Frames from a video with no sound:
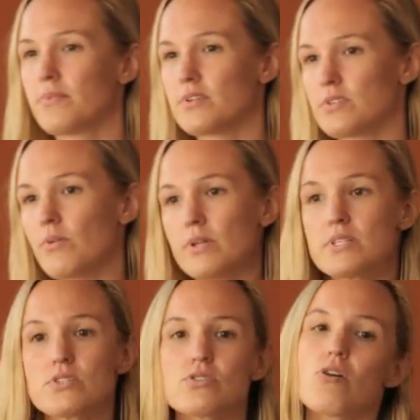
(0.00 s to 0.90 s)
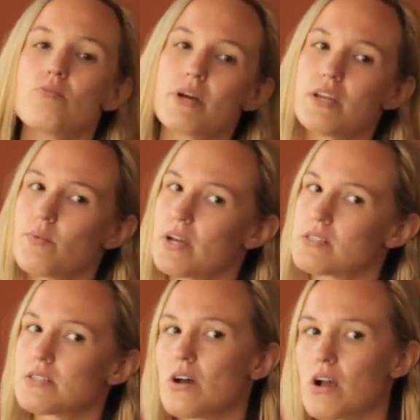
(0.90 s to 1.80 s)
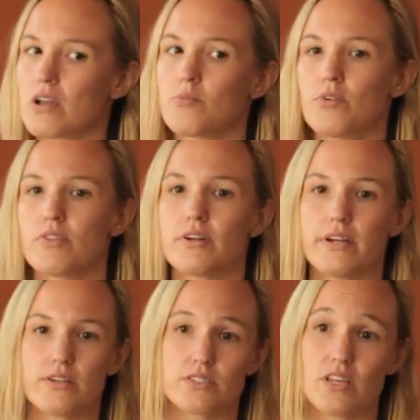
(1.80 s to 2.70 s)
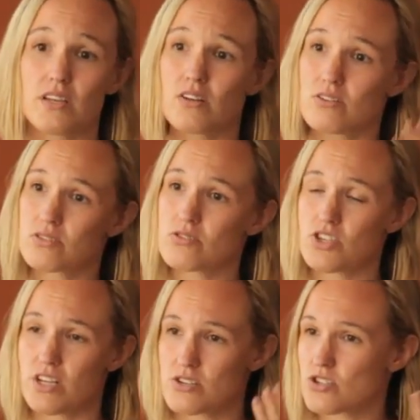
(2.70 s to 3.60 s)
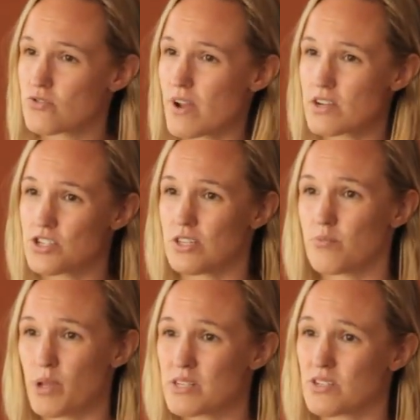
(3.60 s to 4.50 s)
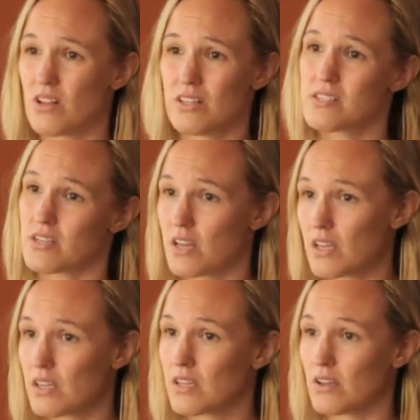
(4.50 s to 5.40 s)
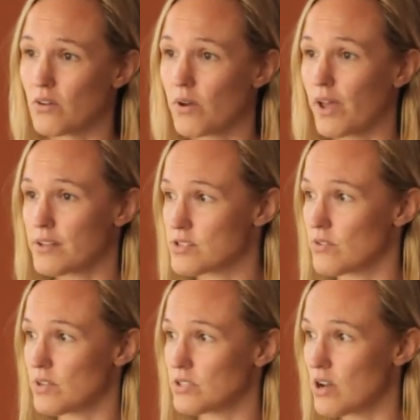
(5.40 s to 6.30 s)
There's only so many ways a dog can move their ears. They can also change direction based on listening. Okay, so a